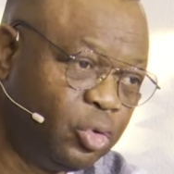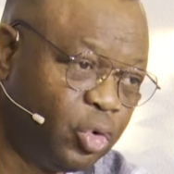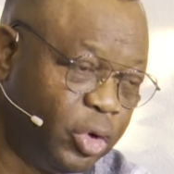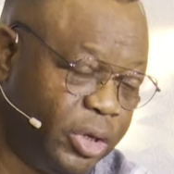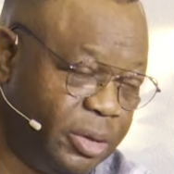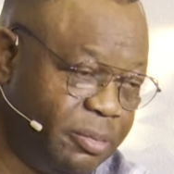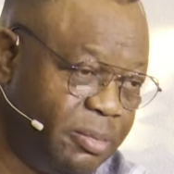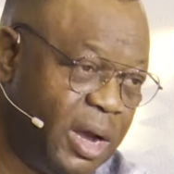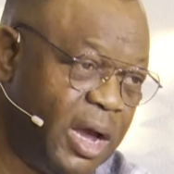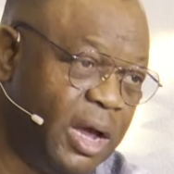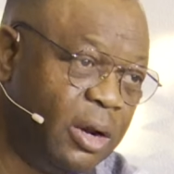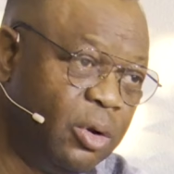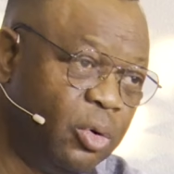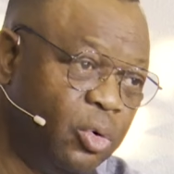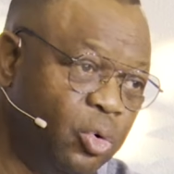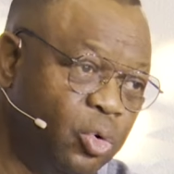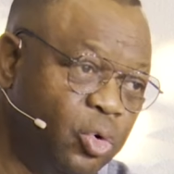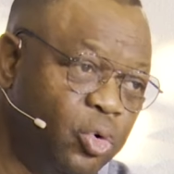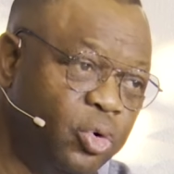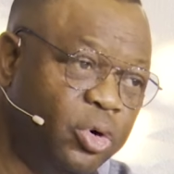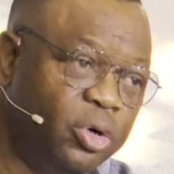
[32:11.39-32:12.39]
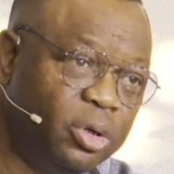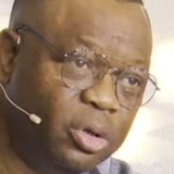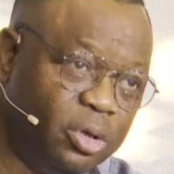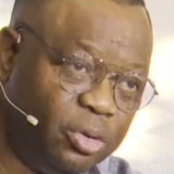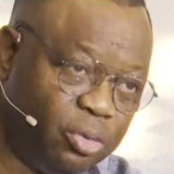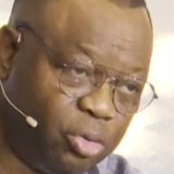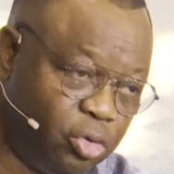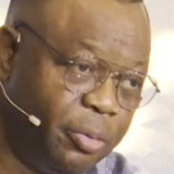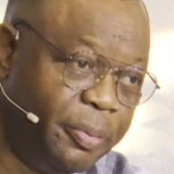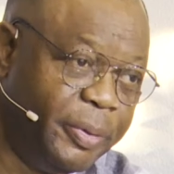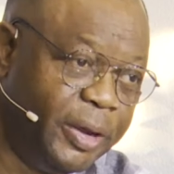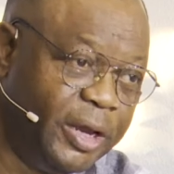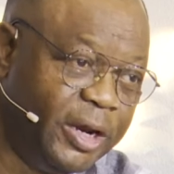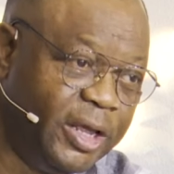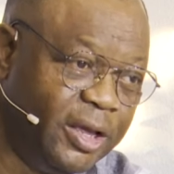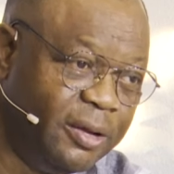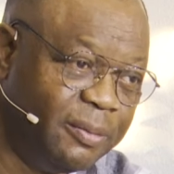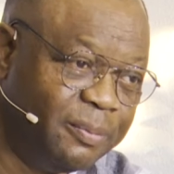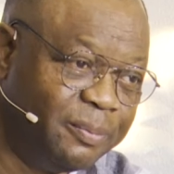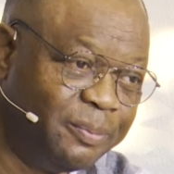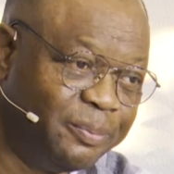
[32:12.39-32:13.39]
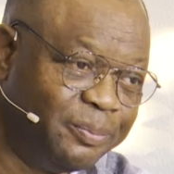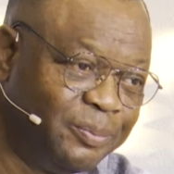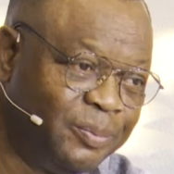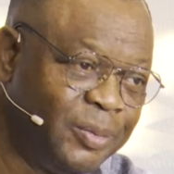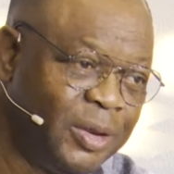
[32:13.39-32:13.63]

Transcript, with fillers: to a man who disobeyed him?